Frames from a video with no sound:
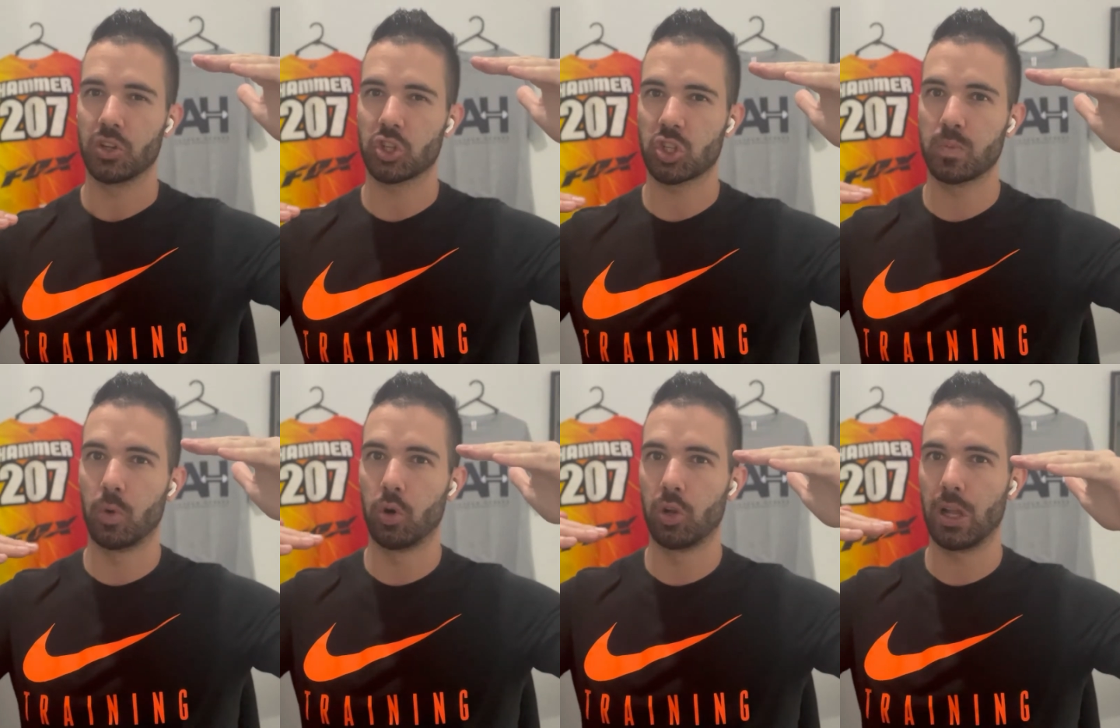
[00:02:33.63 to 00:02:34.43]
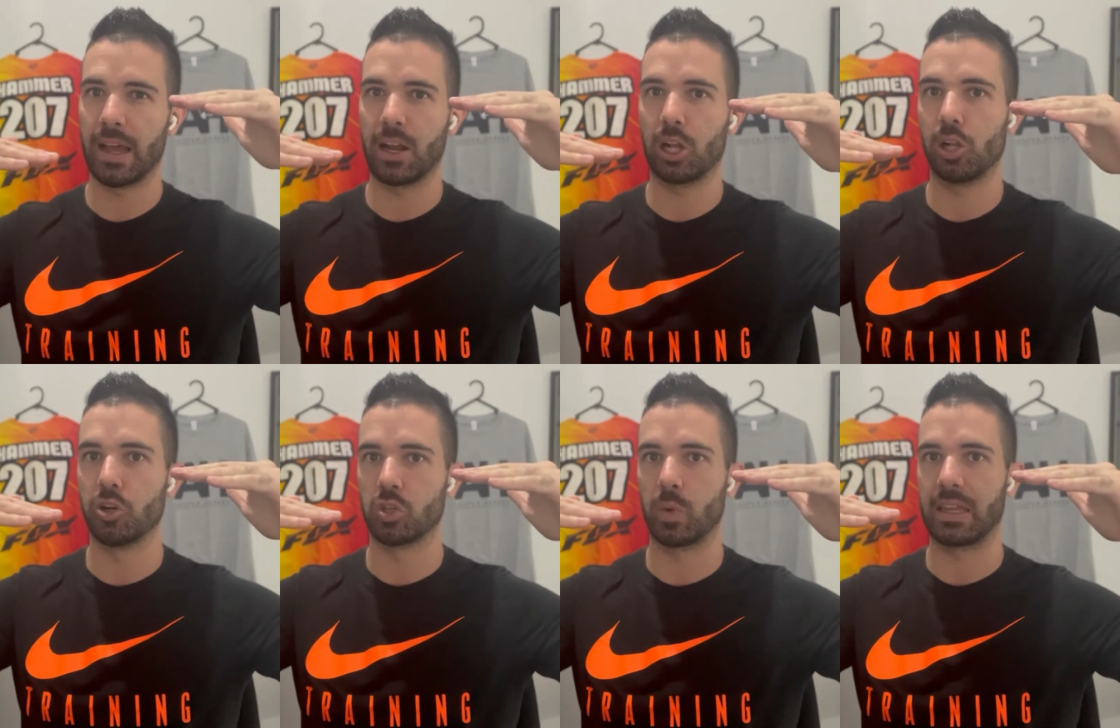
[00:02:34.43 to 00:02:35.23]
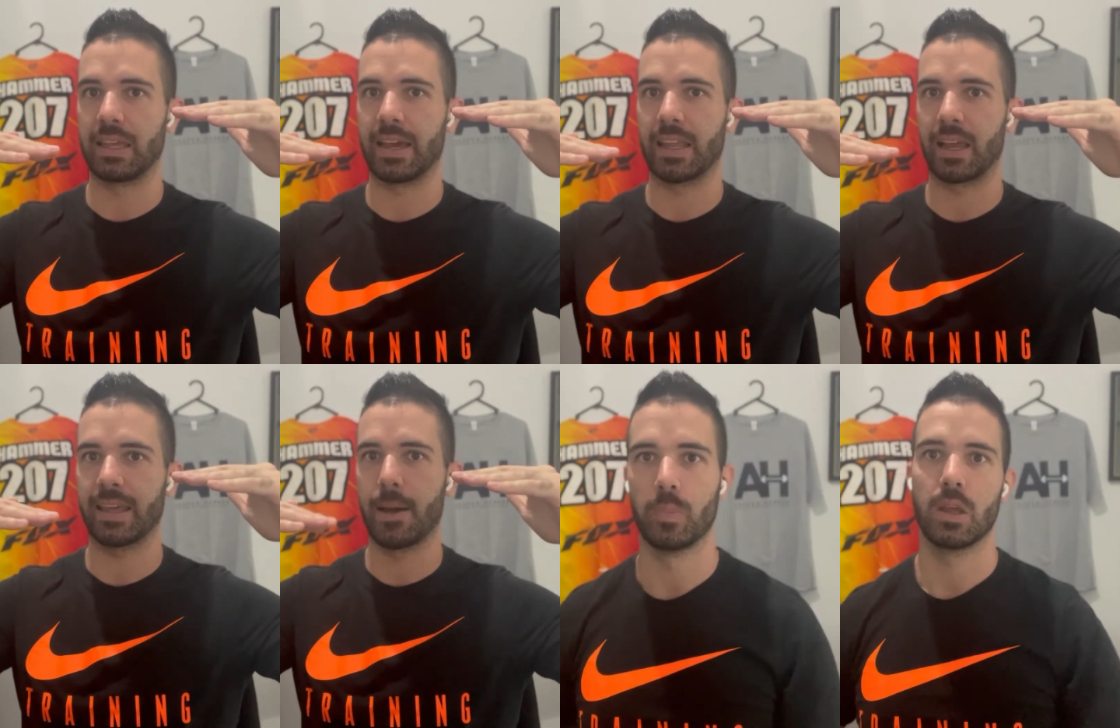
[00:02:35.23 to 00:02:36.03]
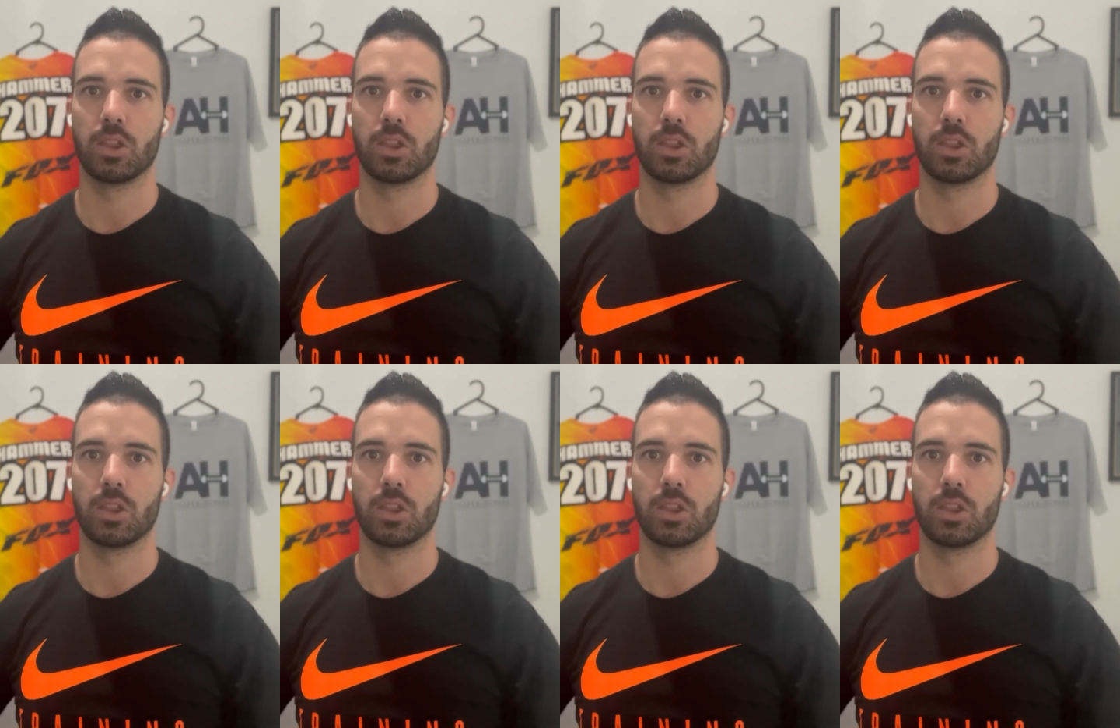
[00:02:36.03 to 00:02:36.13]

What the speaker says: The smaller and closer we can get that gap,